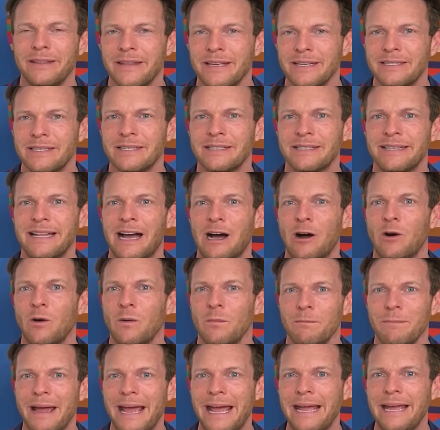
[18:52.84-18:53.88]
this is now
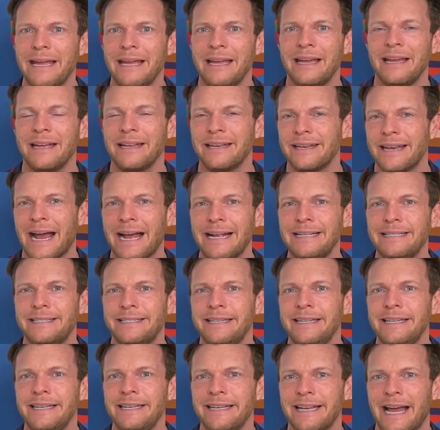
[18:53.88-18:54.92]
May
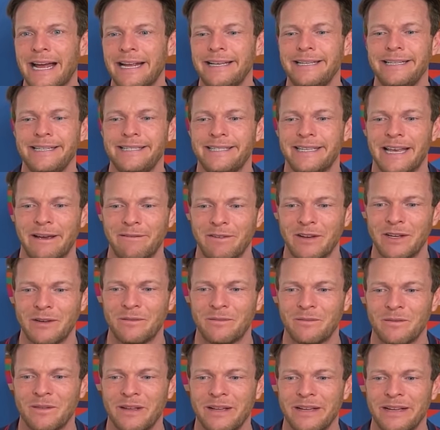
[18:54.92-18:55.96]
1997.
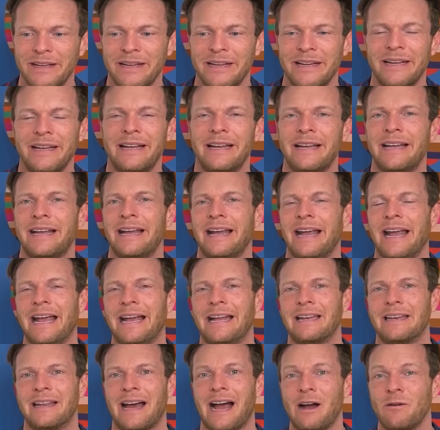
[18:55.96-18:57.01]

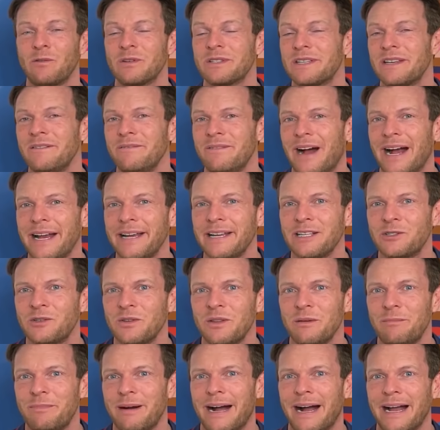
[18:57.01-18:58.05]
And I was invited to
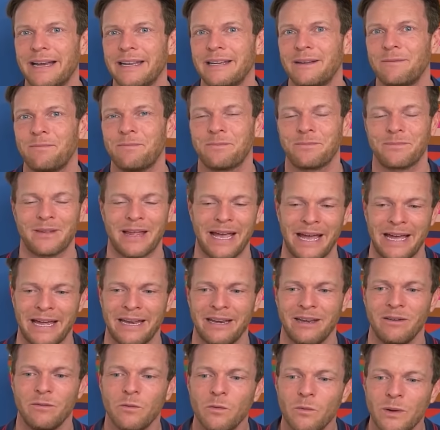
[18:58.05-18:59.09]
the party.
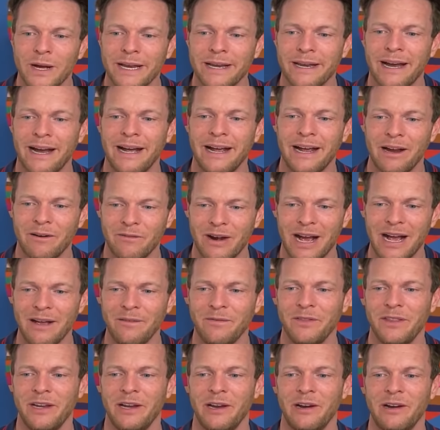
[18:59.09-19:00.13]
And when I
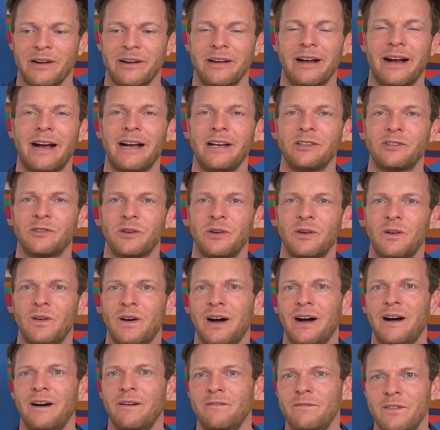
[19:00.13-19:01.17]
arrived there, I
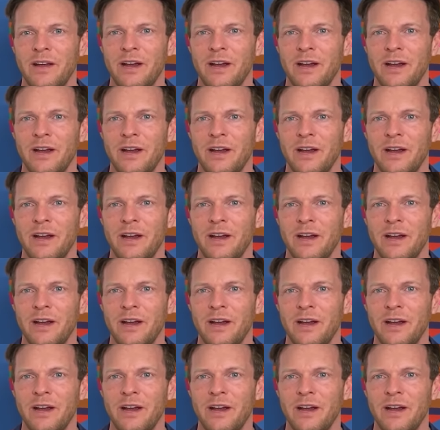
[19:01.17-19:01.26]
saw a